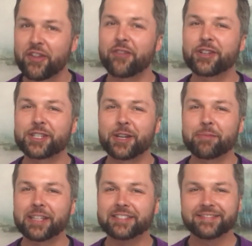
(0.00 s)
a favorite
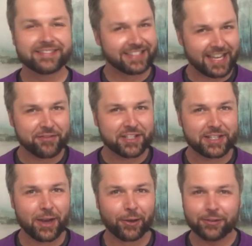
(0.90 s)
terpene? If
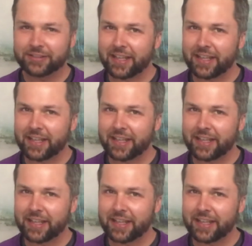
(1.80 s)
so,